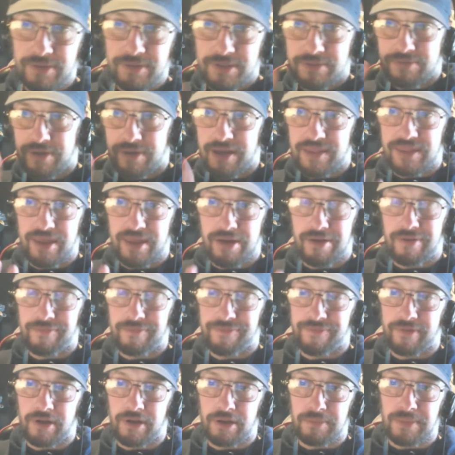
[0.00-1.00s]
was right there in
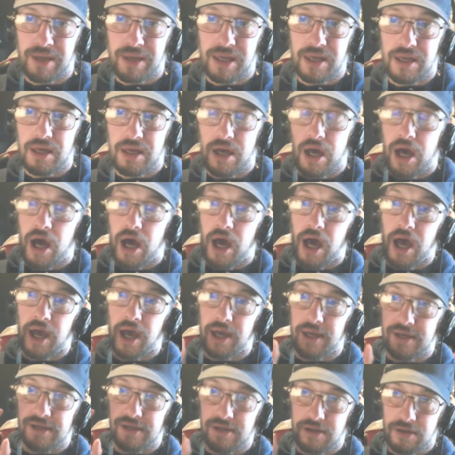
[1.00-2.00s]
front of me.
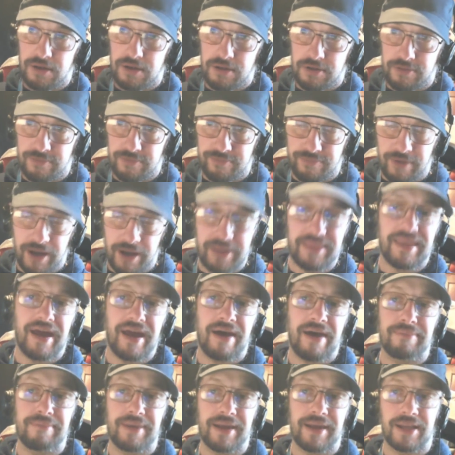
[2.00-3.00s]
I could write
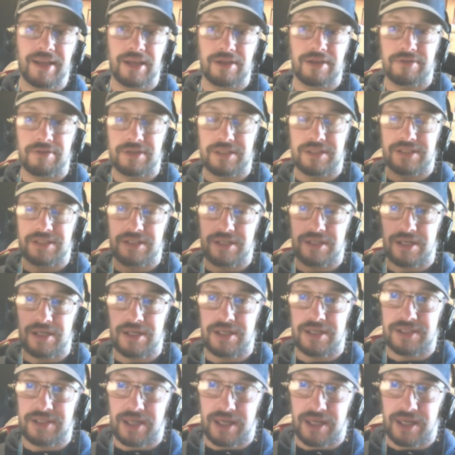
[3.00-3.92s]
down my clearances.